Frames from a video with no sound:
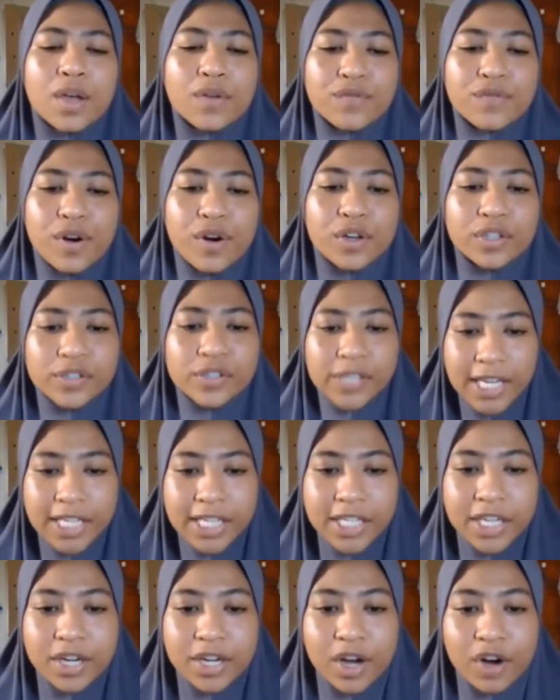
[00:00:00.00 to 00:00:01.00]
For
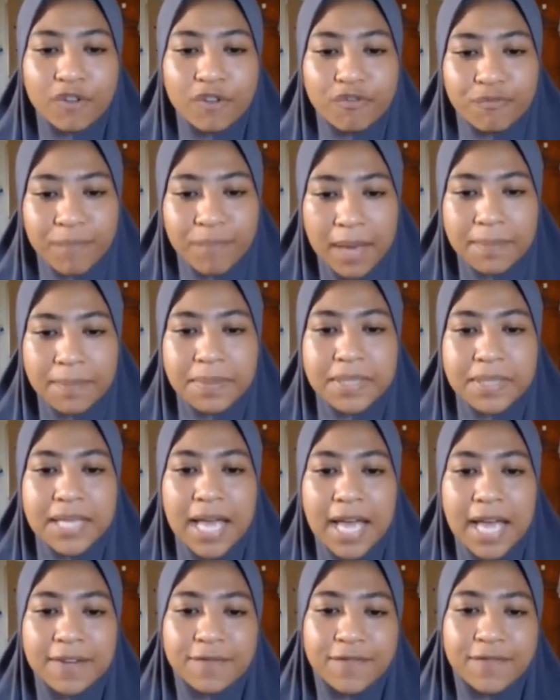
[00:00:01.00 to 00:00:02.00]
creation of maps
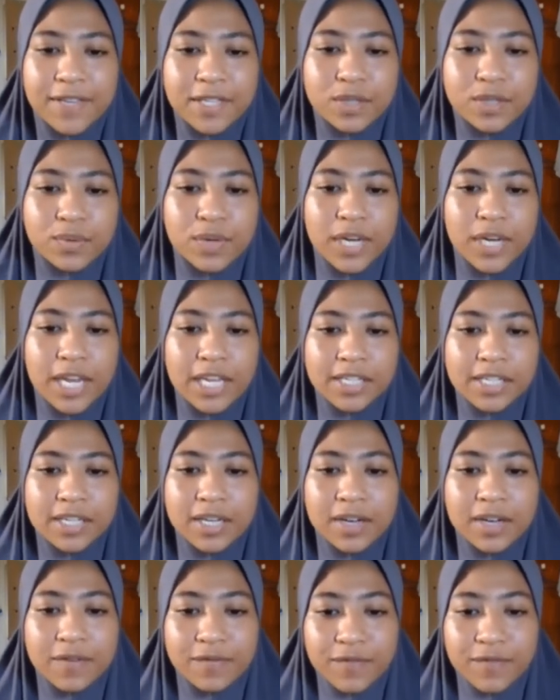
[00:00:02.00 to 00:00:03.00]
and
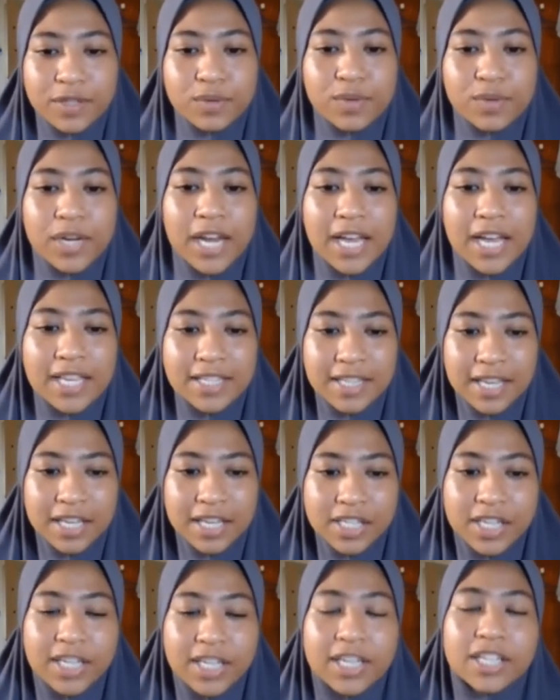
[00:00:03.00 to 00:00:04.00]

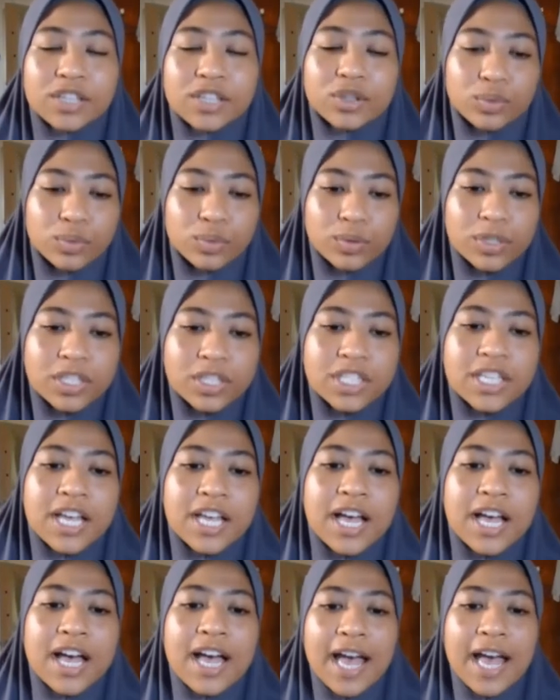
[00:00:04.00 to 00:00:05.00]
visualization tools,
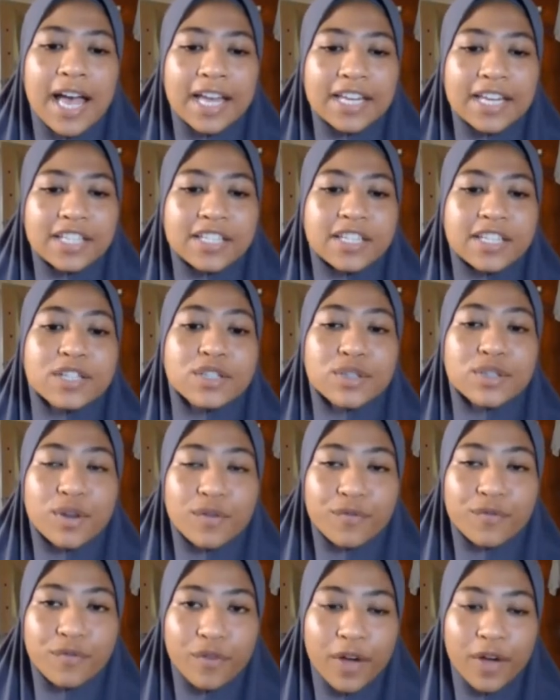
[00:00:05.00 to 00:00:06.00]
additional
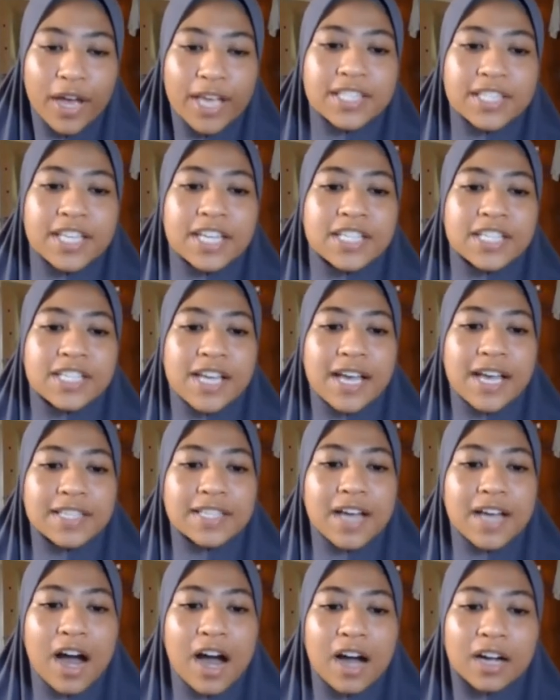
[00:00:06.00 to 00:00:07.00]
software such
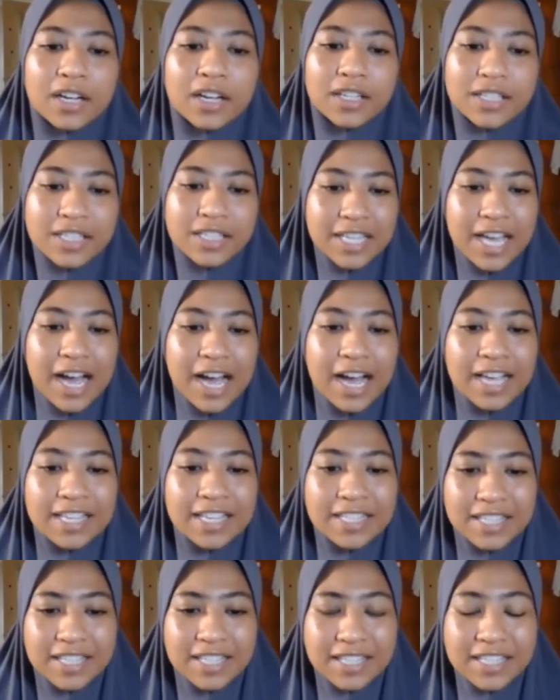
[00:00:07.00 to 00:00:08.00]
as
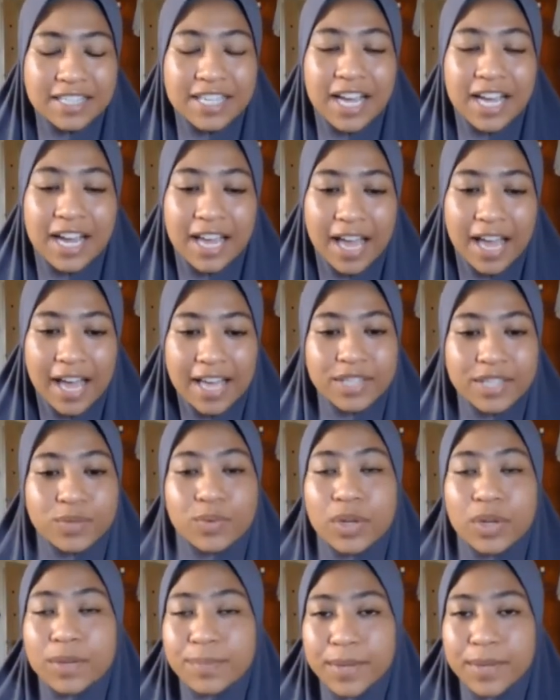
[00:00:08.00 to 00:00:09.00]
ArcGIS
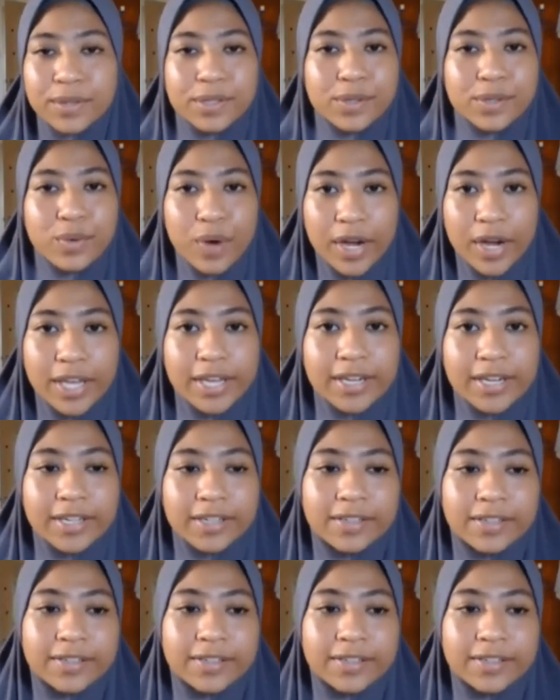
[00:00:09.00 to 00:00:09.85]
will be required.